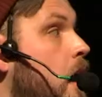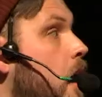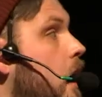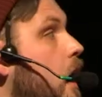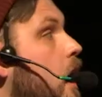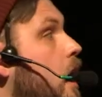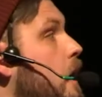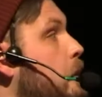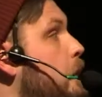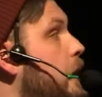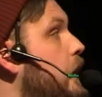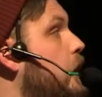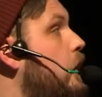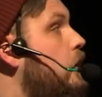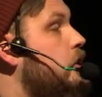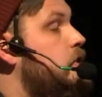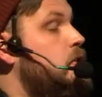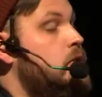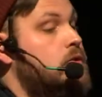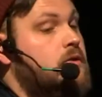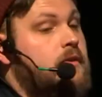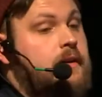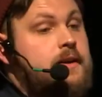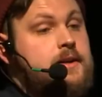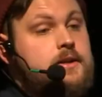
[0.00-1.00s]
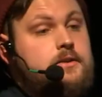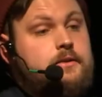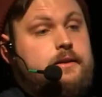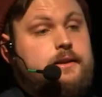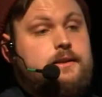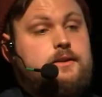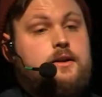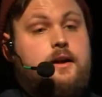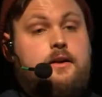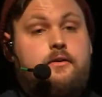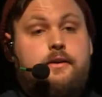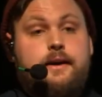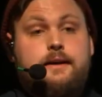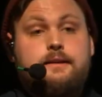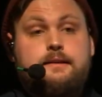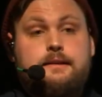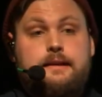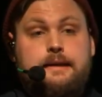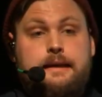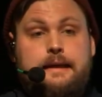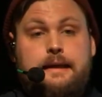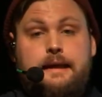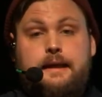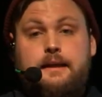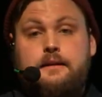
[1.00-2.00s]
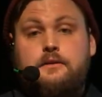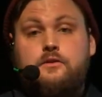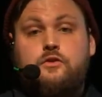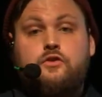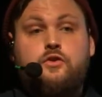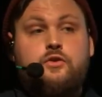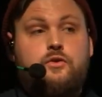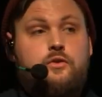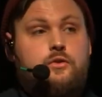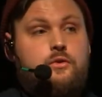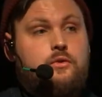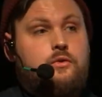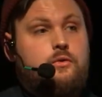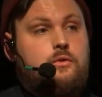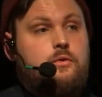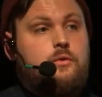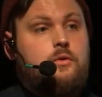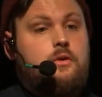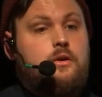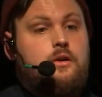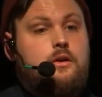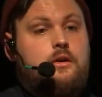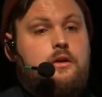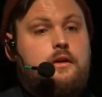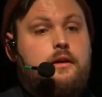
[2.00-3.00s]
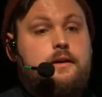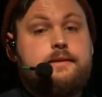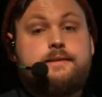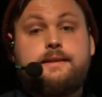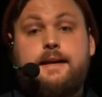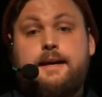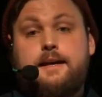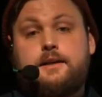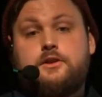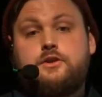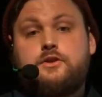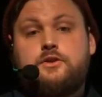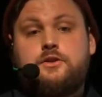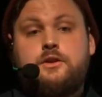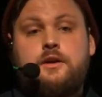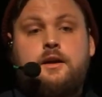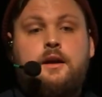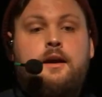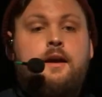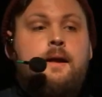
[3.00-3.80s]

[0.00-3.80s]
but also render it directly into a sketch.